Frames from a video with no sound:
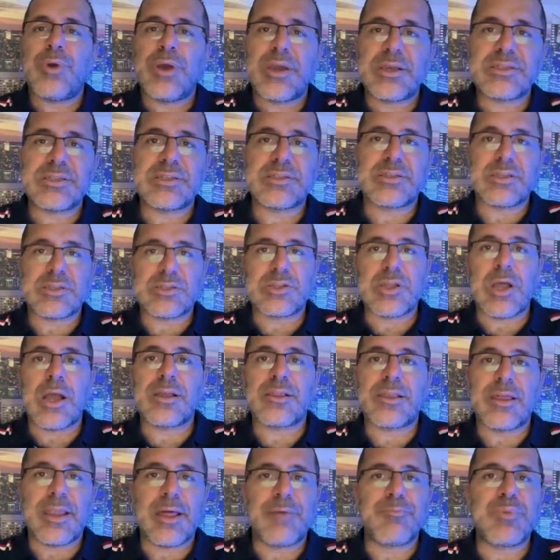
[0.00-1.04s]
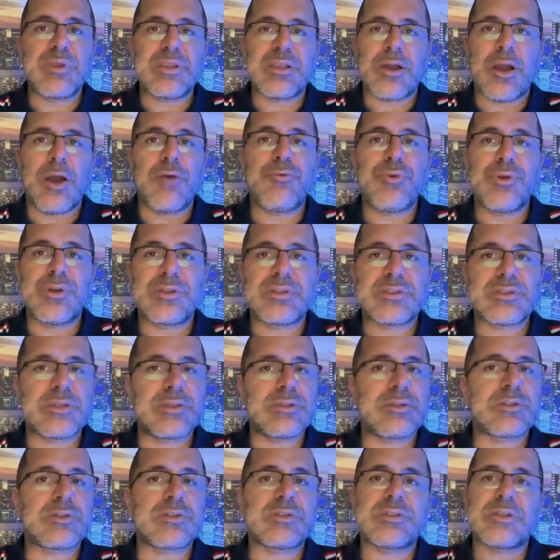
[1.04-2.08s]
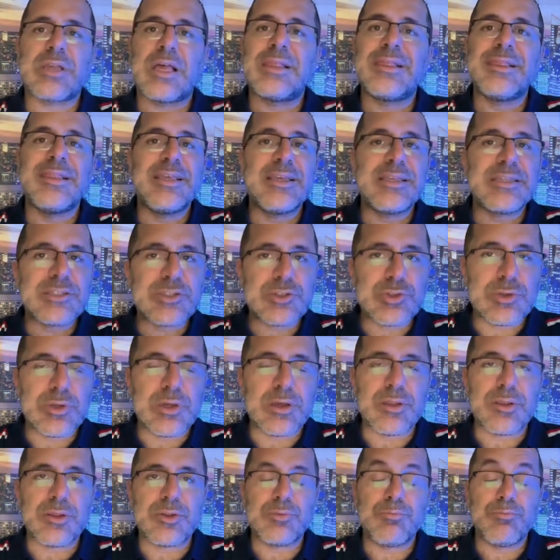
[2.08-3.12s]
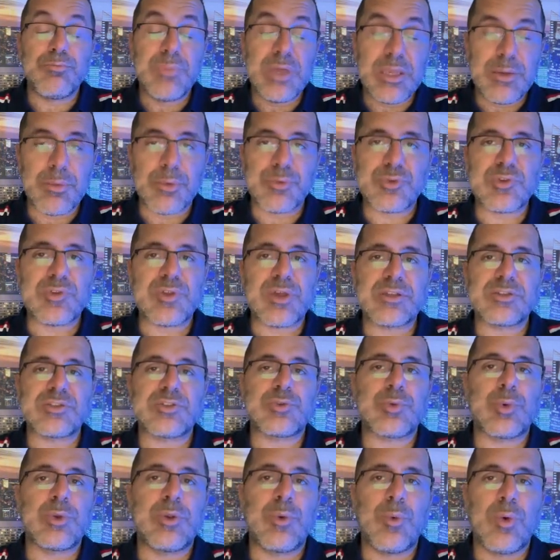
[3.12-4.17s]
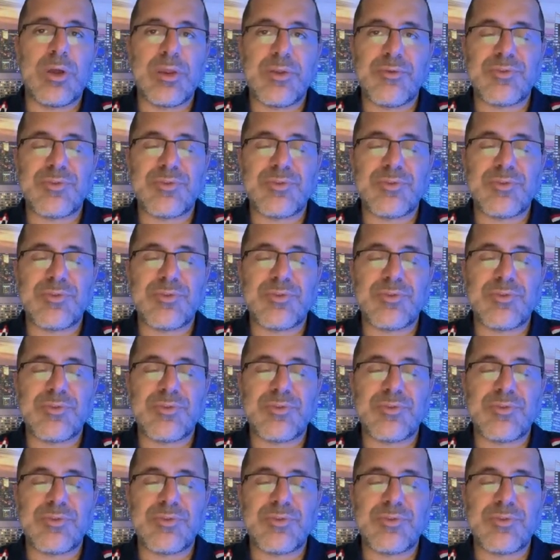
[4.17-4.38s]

X is a stock that I've been covering since at least minimum 2021,